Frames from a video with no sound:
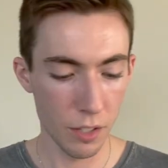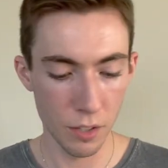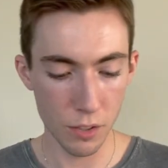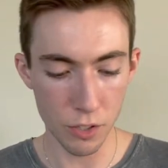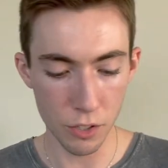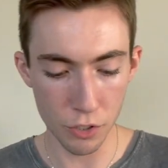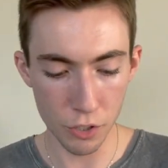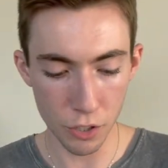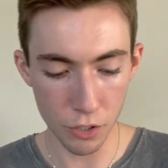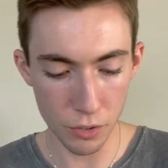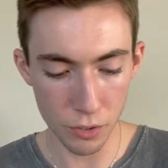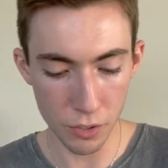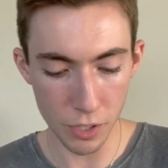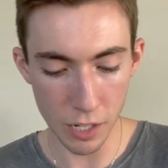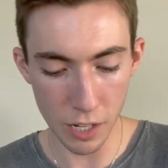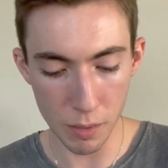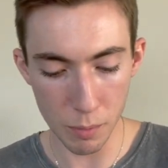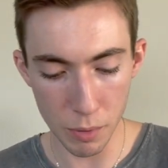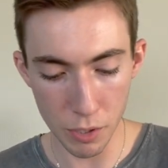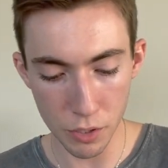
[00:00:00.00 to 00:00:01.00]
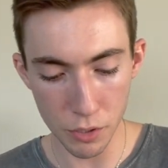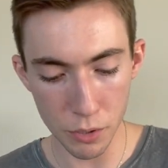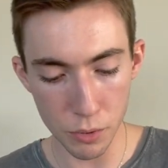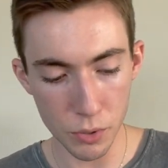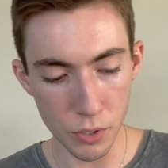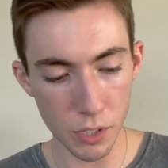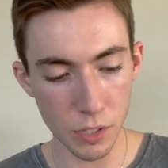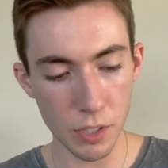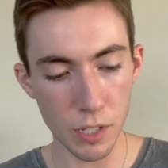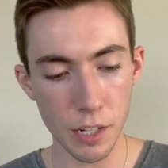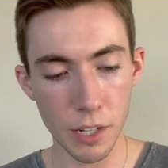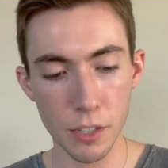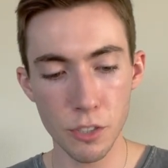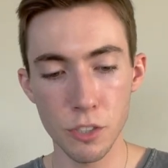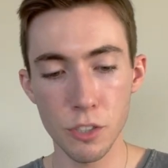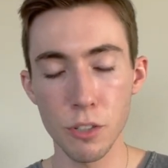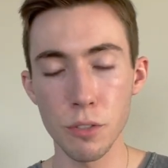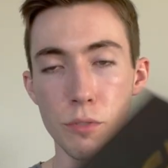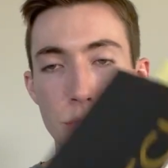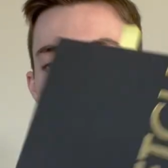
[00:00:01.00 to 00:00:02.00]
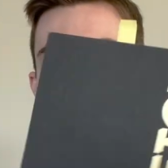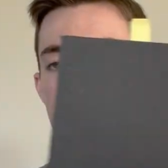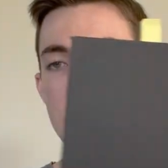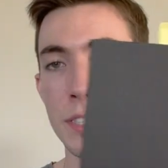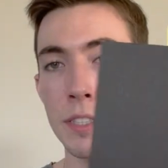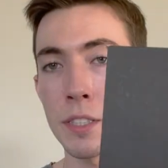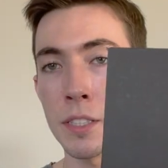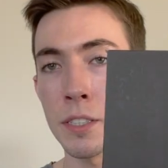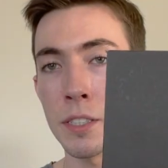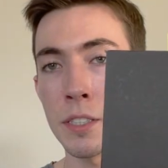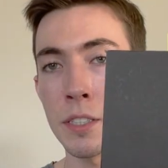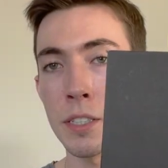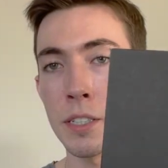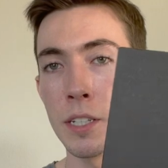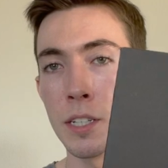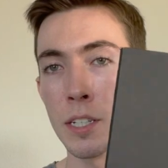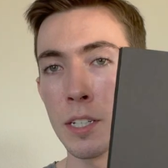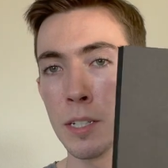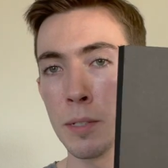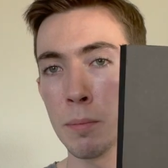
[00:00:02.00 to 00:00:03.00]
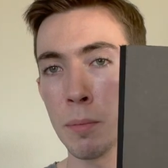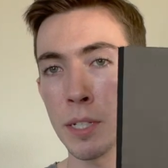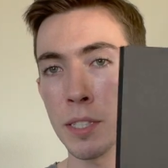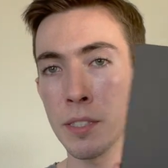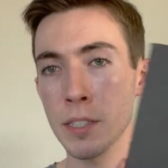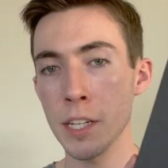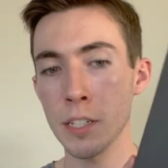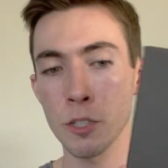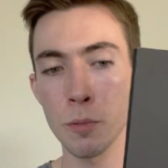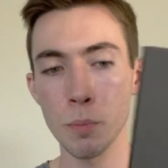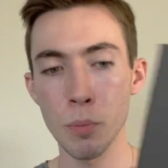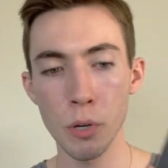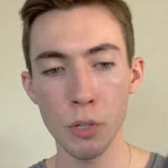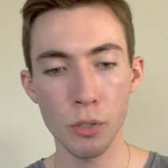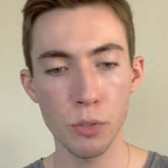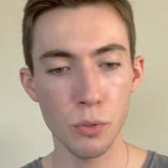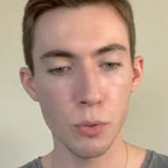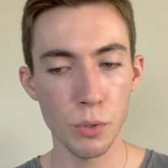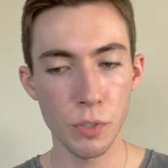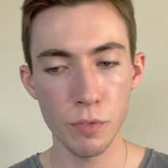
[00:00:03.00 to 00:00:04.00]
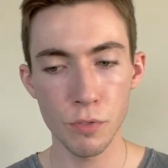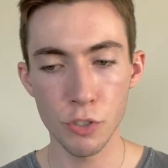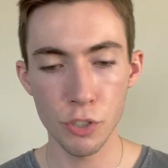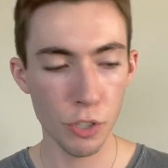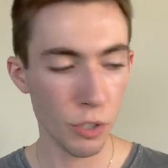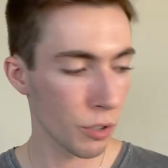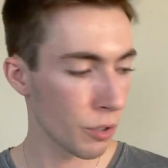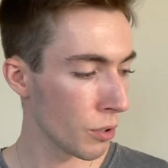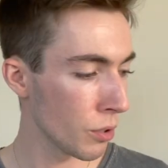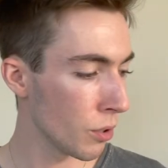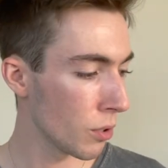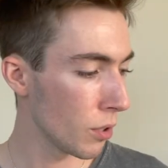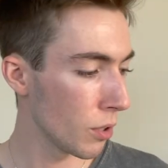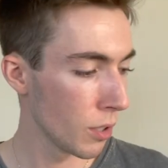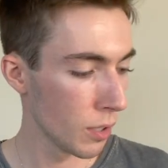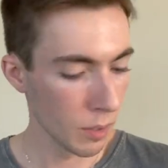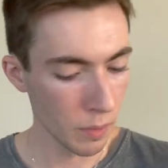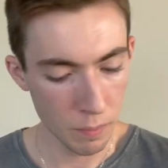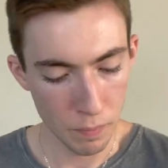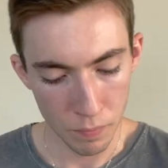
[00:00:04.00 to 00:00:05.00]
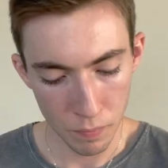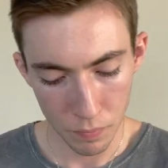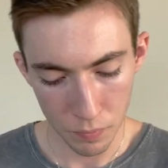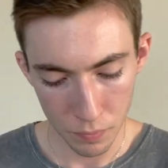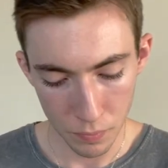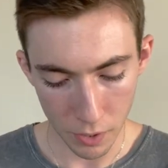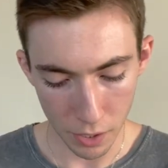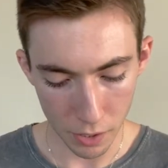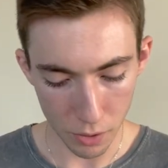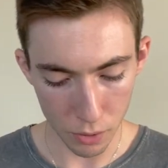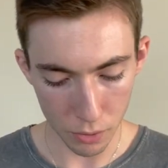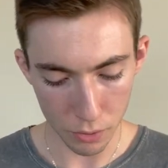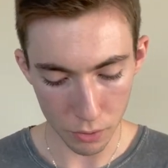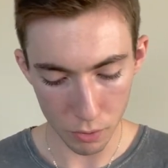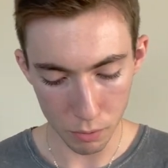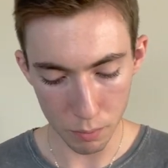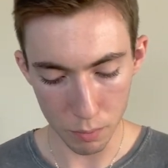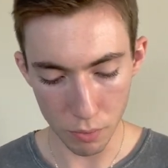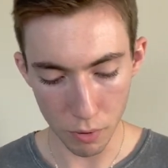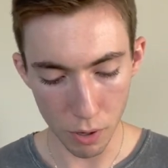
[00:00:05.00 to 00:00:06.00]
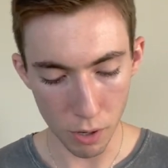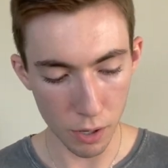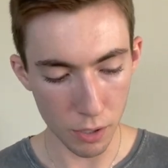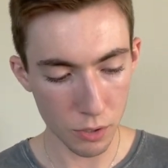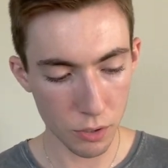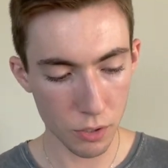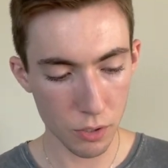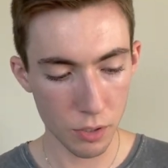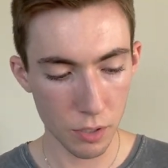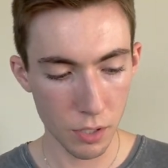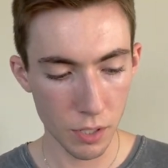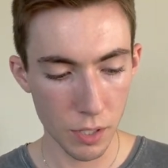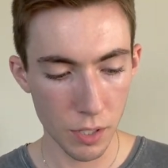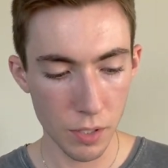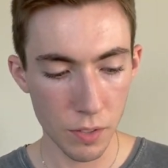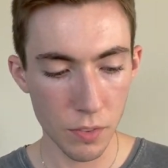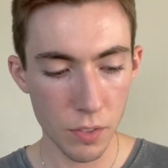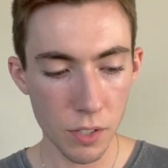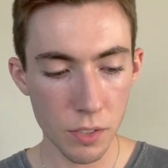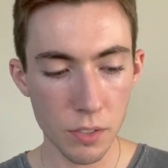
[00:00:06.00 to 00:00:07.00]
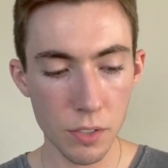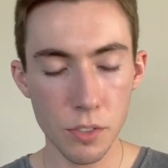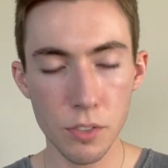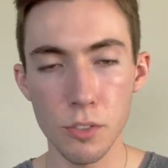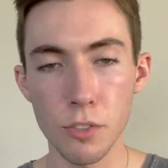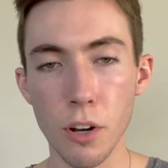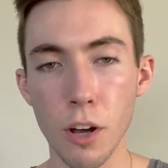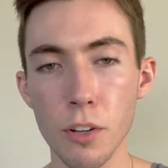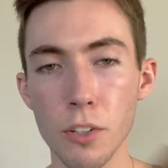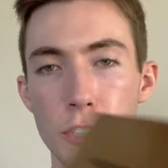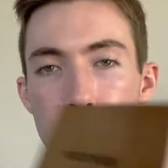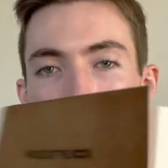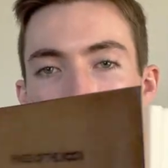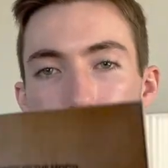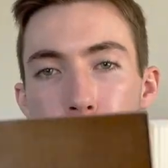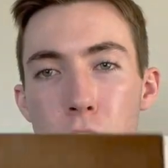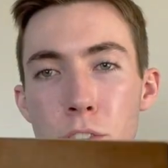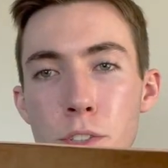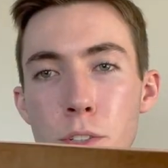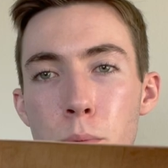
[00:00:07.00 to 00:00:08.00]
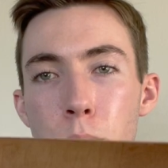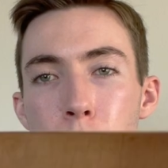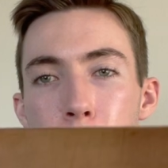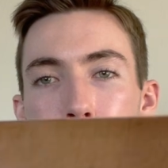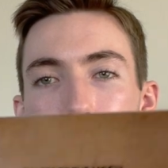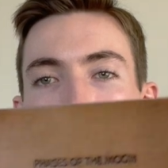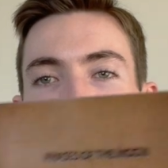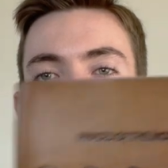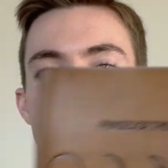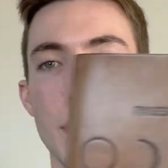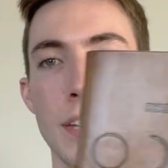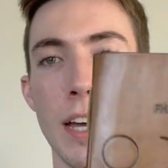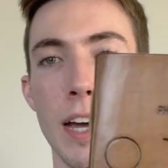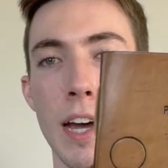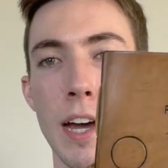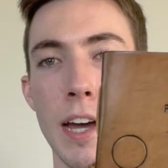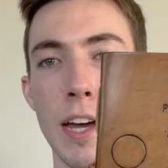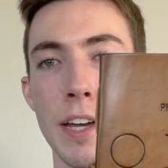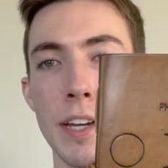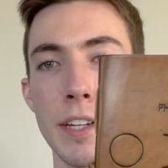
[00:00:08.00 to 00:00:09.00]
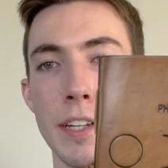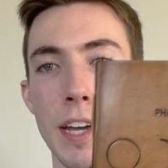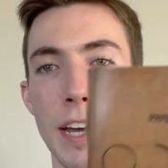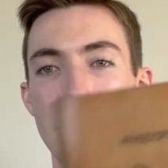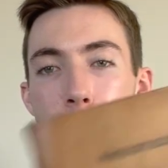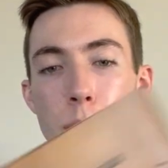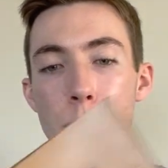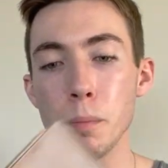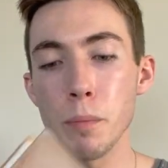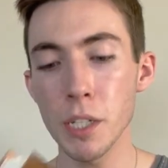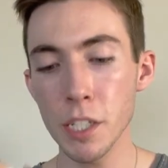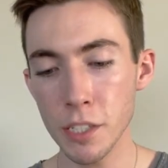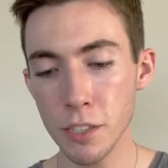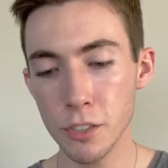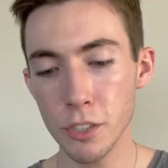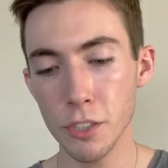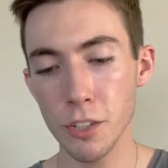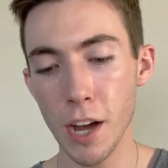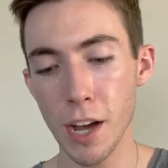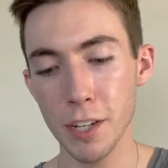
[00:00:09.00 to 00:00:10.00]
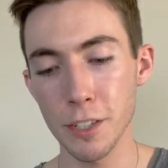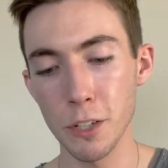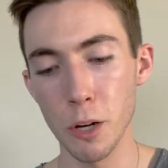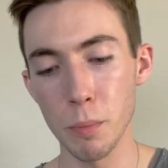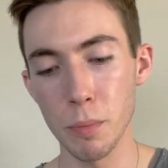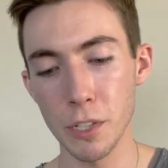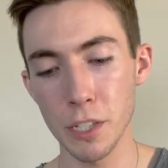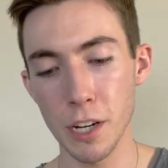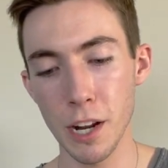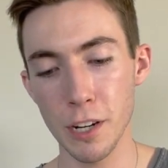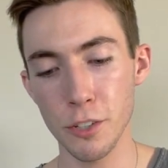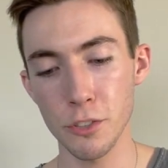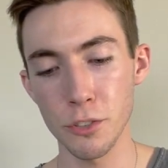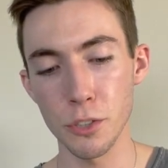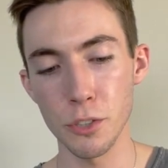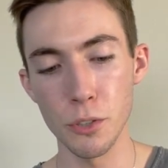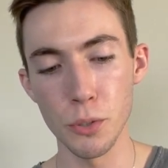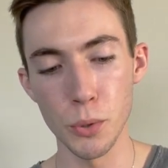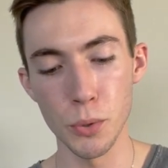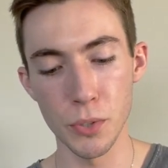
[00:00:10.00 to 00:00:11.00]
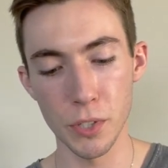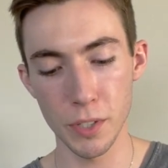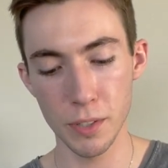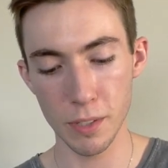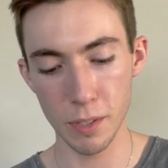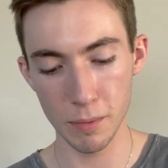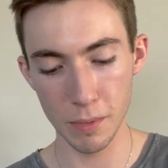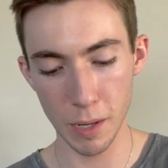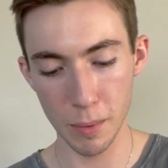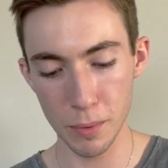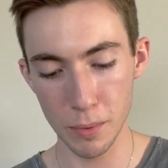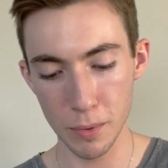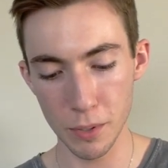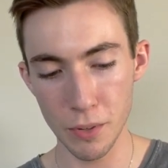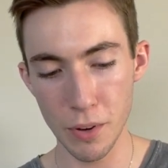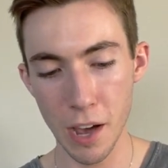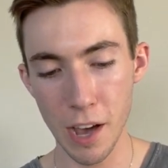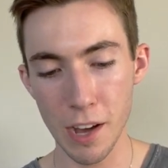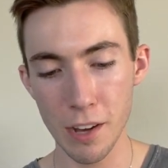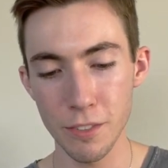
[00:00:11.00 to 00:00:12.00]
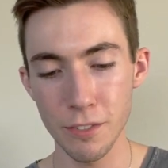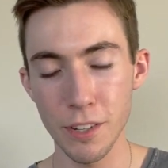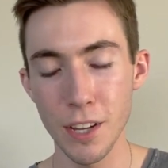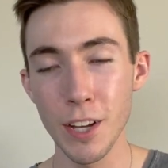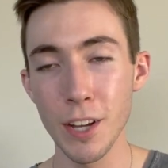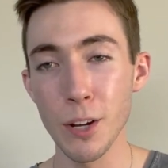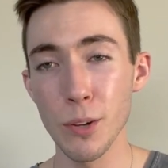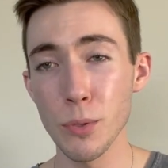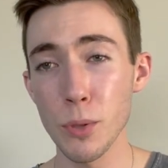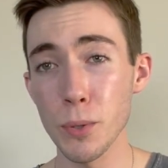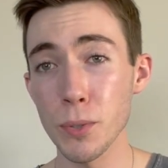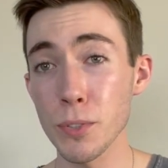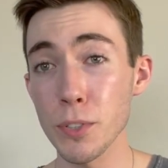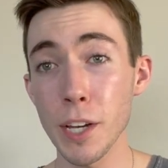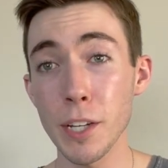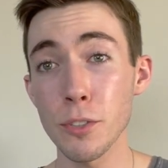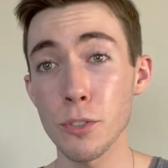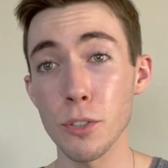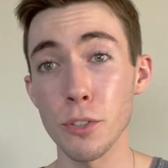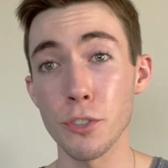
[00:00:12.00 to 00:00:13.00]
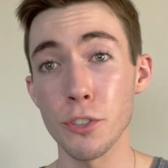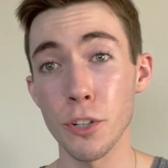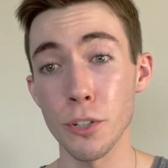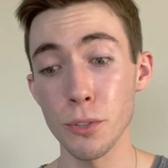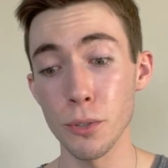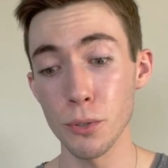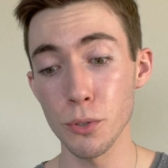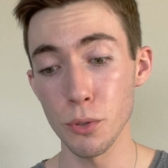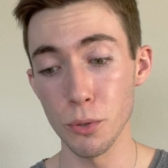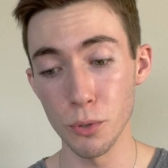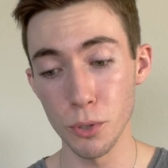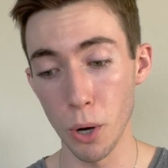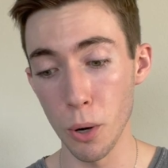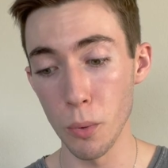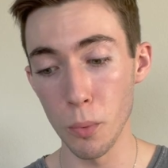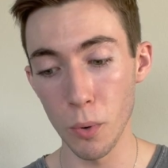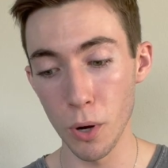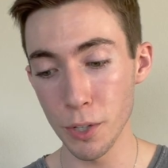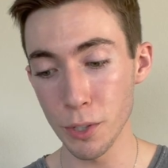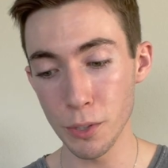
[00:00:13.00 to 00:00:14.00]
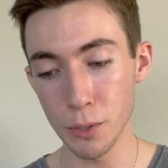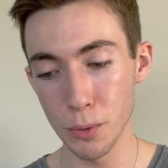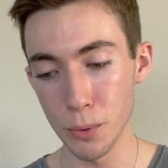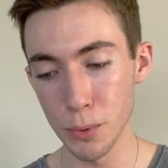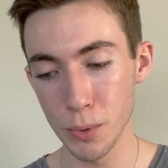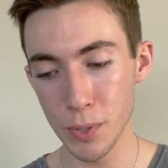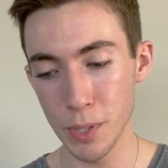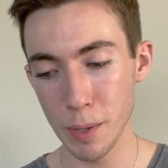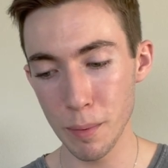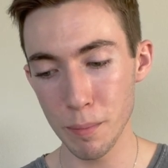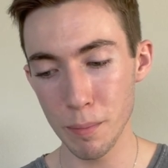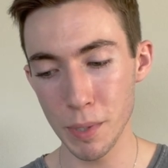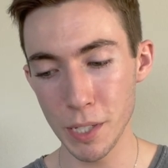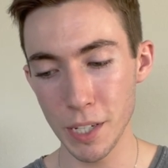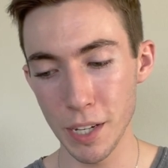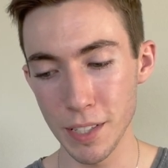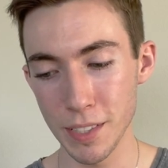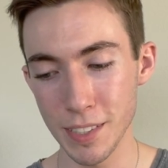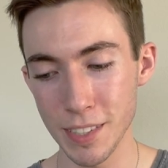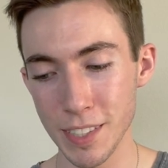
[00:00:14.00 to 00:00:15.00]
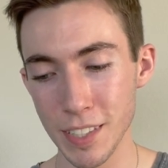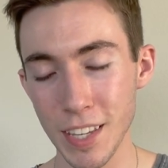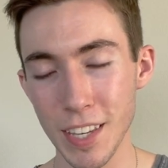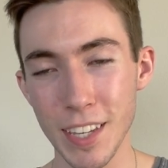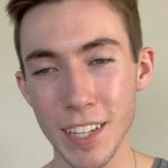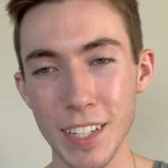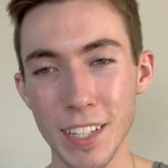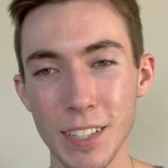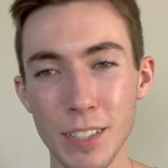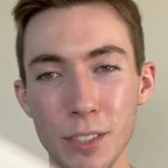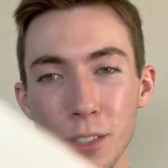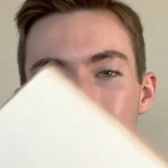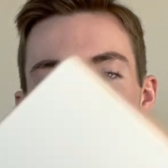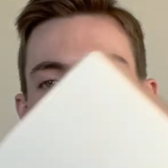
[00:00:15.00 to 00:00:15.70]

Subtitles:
the journal that I've been using that I showed recently, my sketchbook sort of journal. I also brought this astrology journal because I have been meaning to crack it open and actually use it. Sometimes when you have those nicer journals, you don't want to use them because you